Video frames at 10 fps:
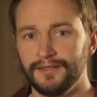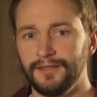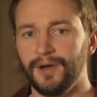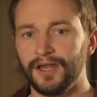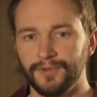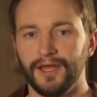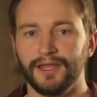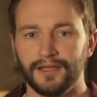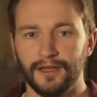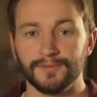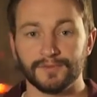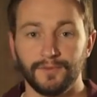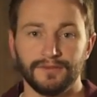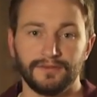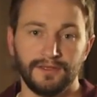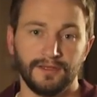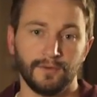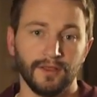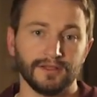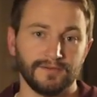The bottom line comes with the
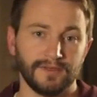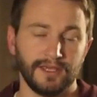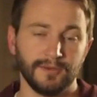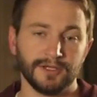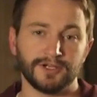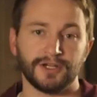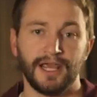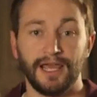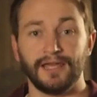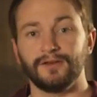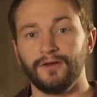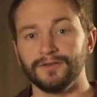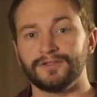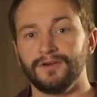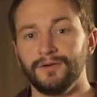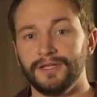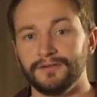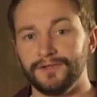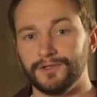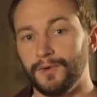quality of the image and also
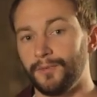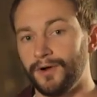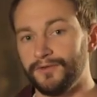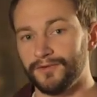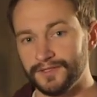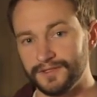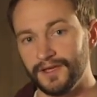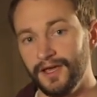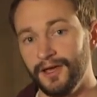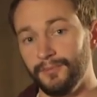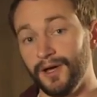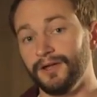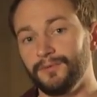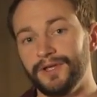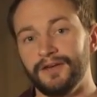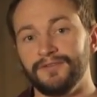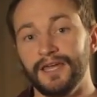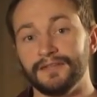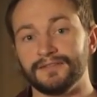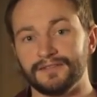individual preference, but we have
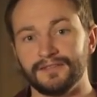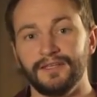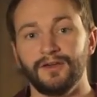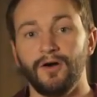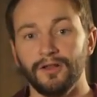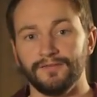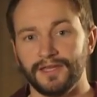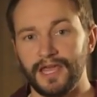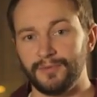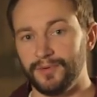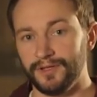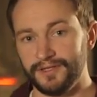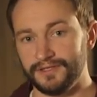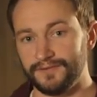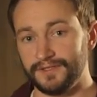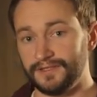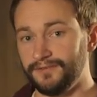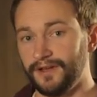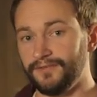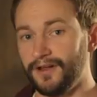yet to see all of the capabilities of the C
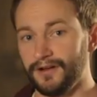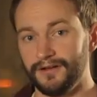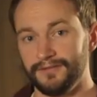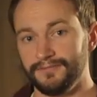five hundred.